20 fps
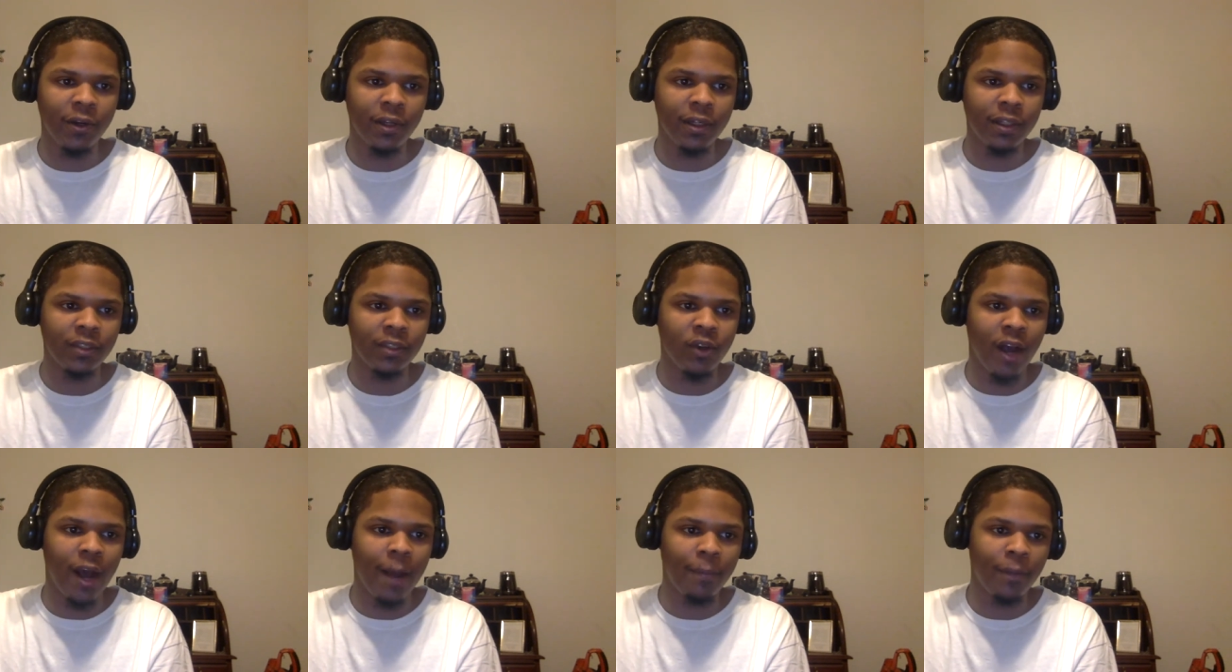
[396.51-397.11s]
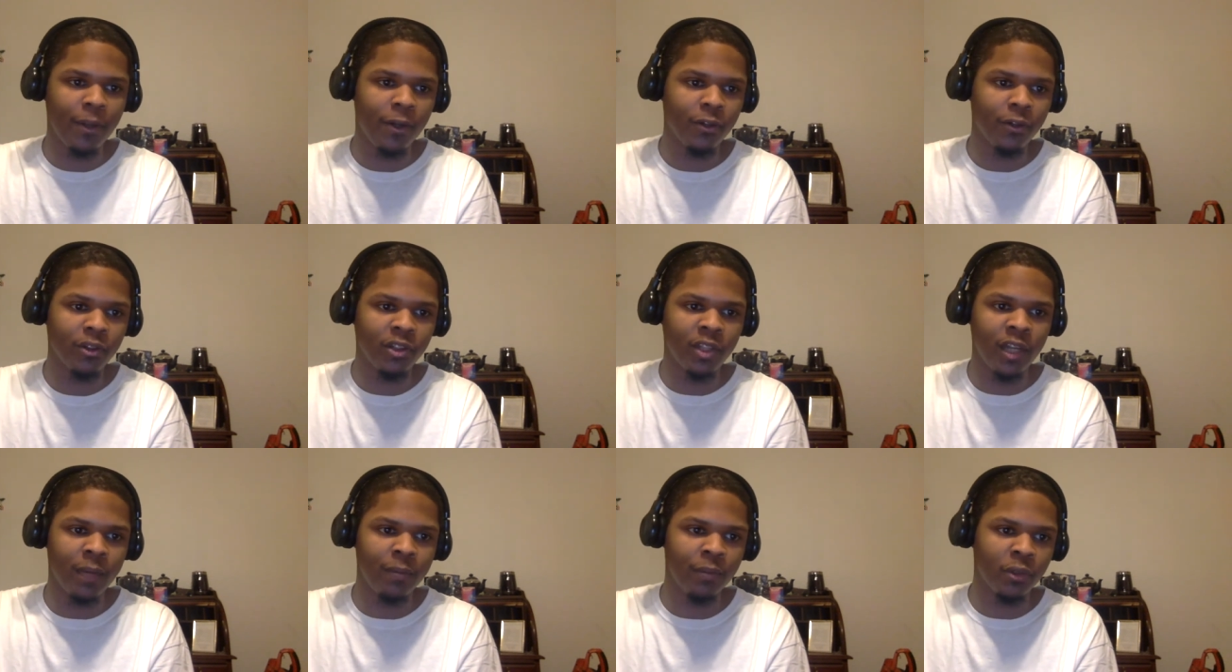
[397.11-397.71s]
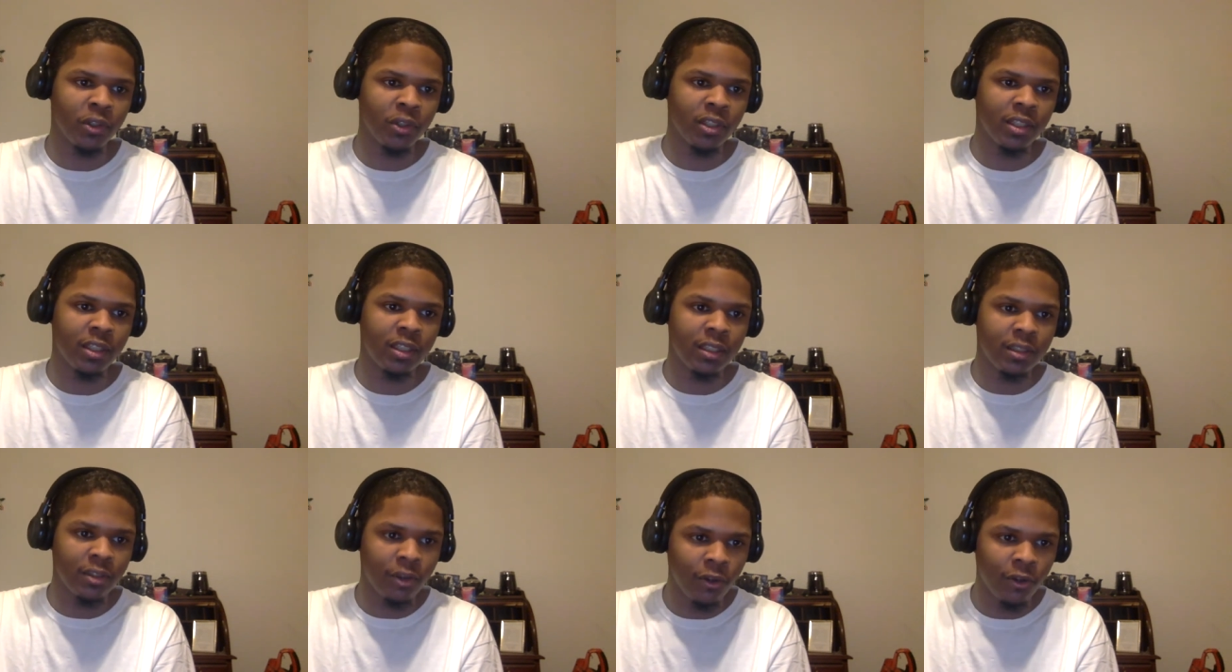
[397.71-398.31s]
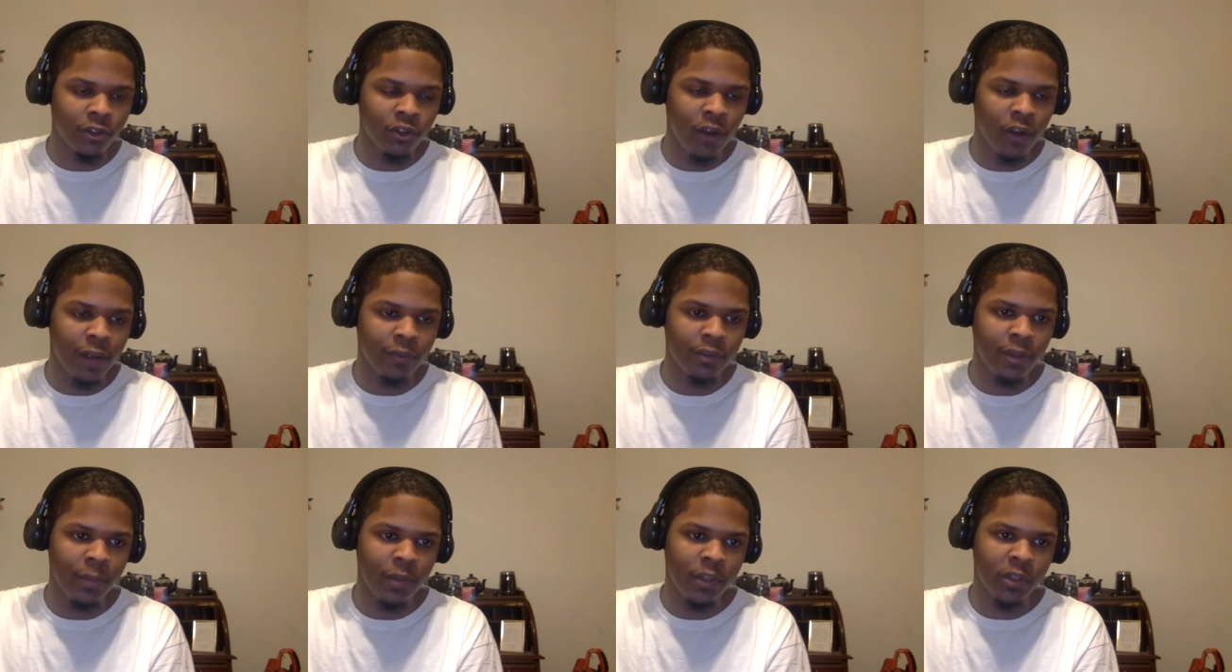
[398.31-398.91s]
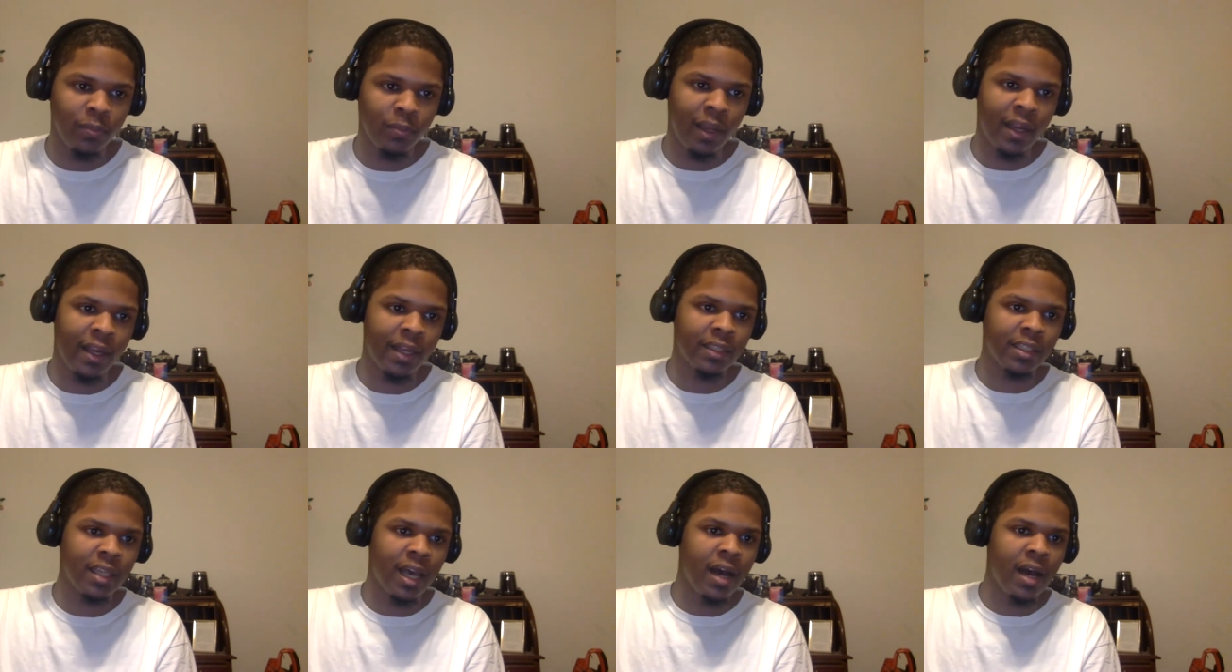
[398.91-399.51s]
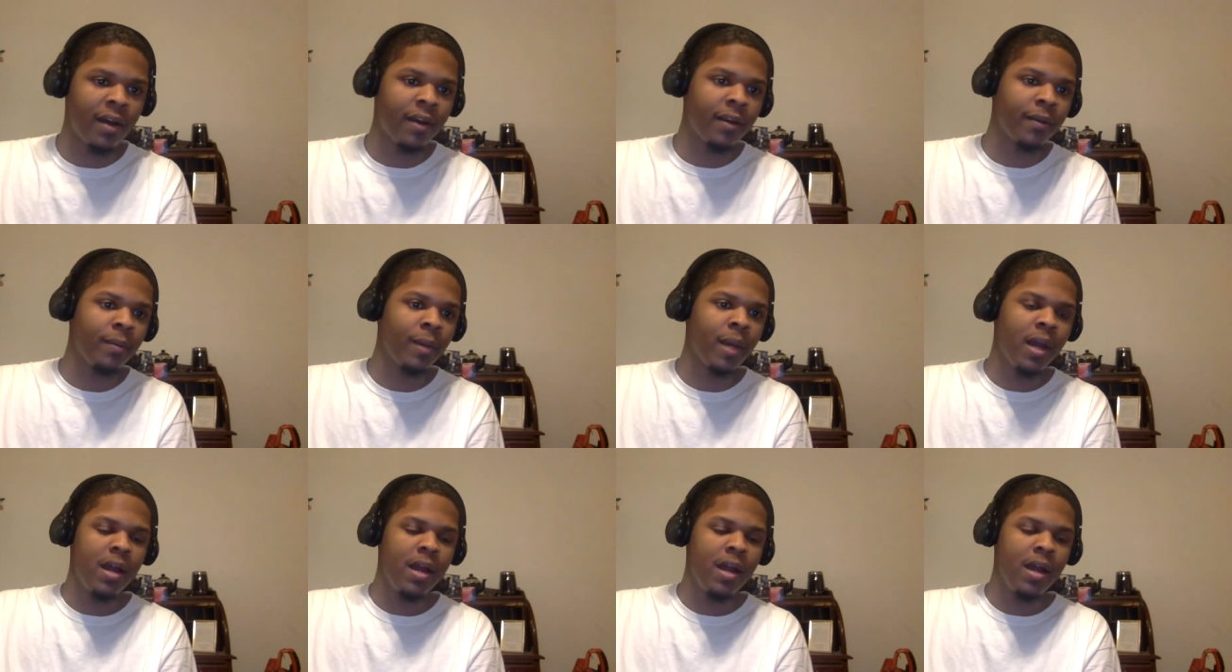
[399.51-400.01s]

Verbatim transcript: to drop those numbers because he's going to drop some of his playing time.